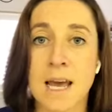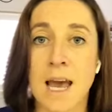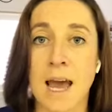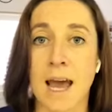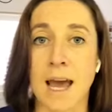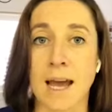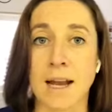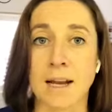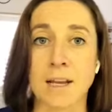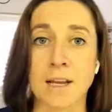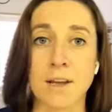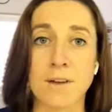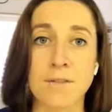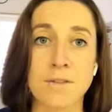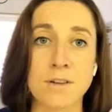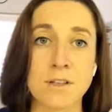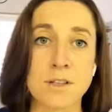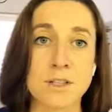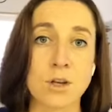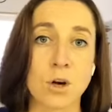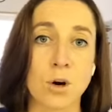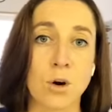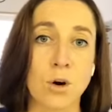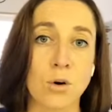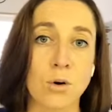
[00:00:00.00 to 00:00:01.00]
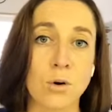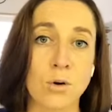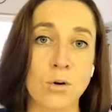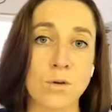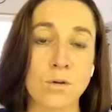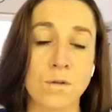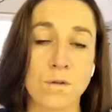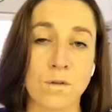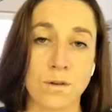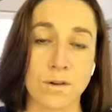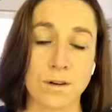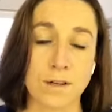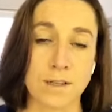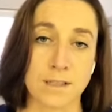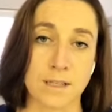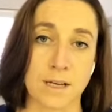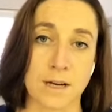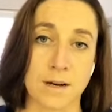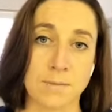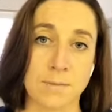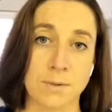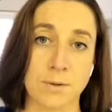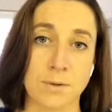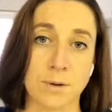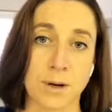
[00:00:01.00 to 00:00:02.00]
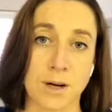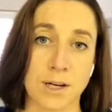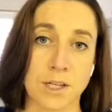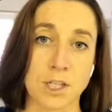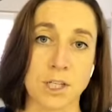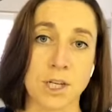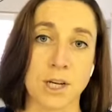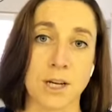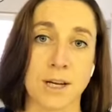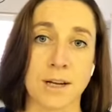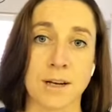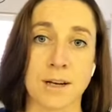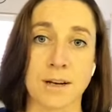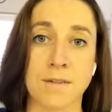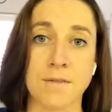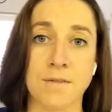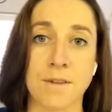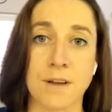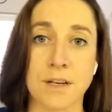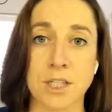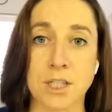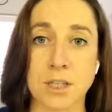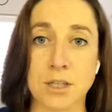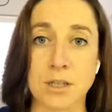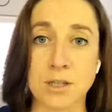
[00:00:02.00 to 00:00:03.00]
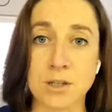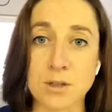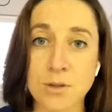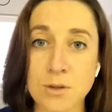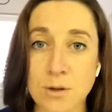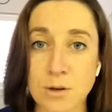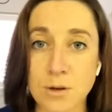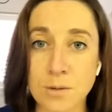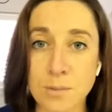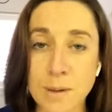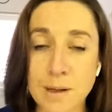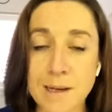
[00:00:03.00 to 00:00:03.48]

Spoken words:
And if it's called, for example, a chicken and veggie soup,